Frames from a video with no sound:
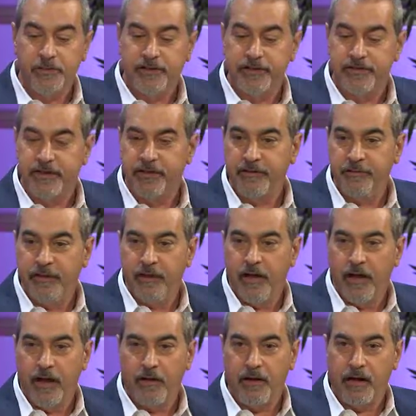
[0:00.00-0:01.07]
we're using,
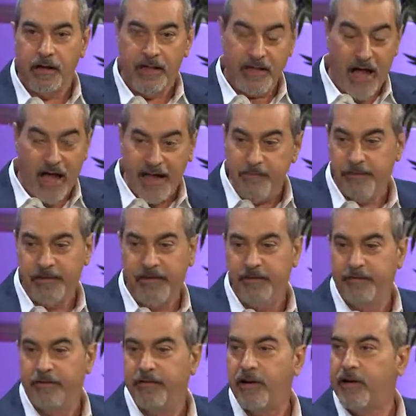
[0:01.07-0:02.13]
I
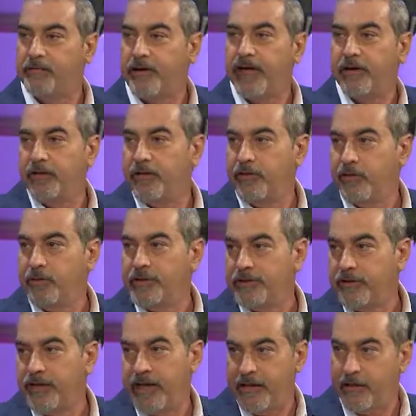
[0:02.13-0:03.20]
believe, are better than the ones
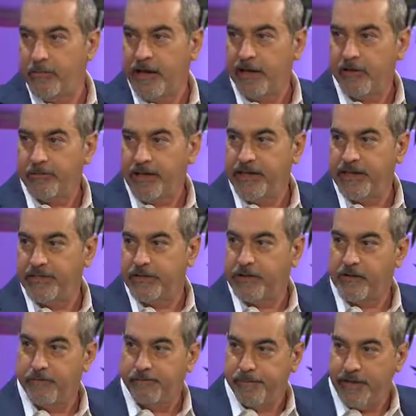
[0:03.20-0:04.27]
you can get in a bottle because they're
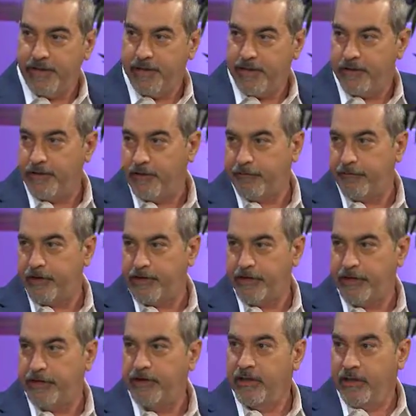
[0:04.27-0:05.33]
completely
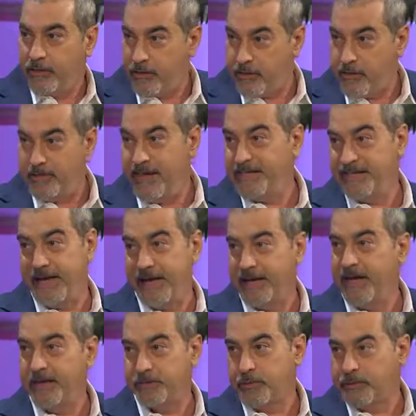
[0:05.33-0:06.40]
undifferentiated. They're the Maytag
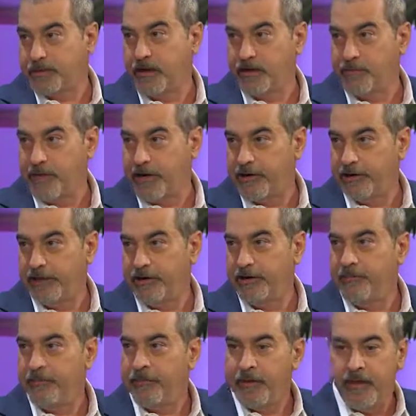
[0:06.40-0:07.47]
guys we talked about earlier.
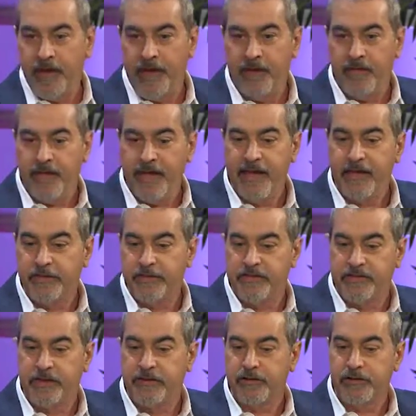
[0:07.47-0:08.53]
And they get the
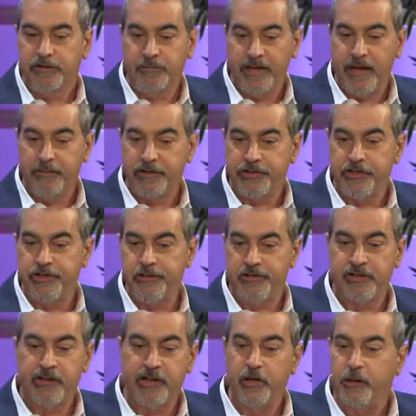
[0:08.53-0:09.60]
signals from damaged
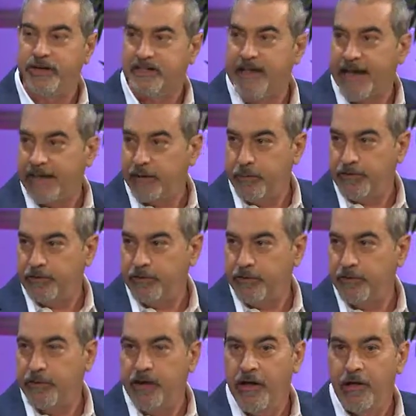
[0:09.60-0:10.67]
tissues and they know exactly what to
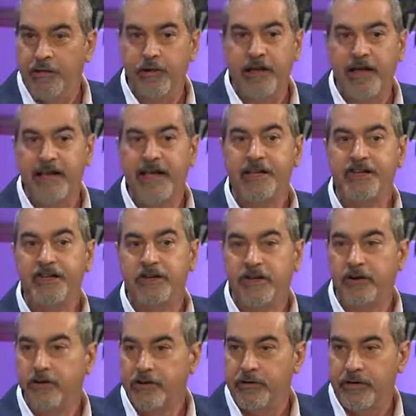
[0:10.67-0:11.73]
do. They're not
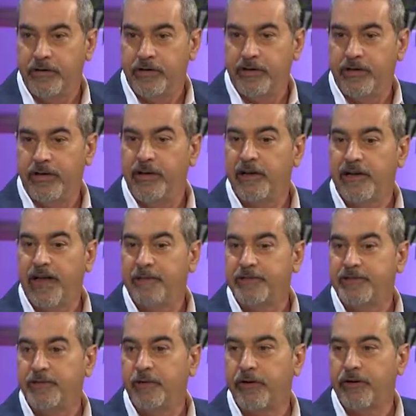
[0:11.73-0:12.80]
engineered in a
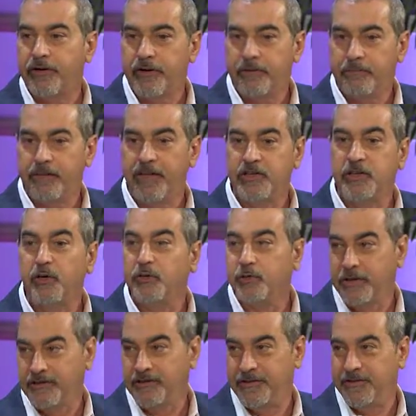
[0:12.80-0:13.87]
laboratory being told
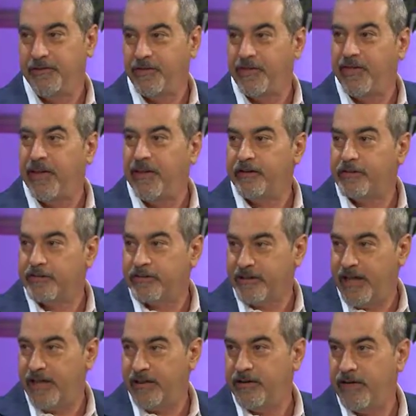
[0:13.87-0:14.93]
what to do. They
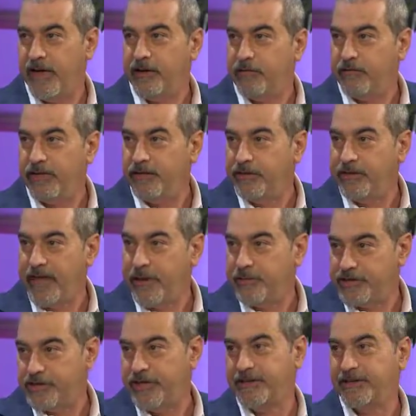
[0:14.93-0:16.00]
understand how to read the
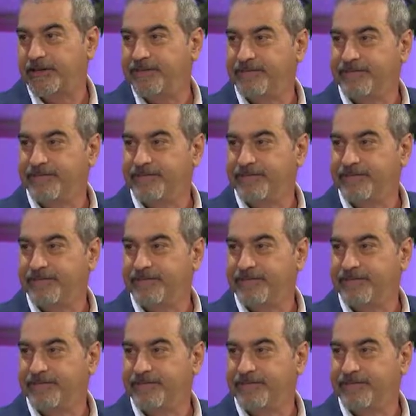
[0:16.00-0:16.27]
damage signal.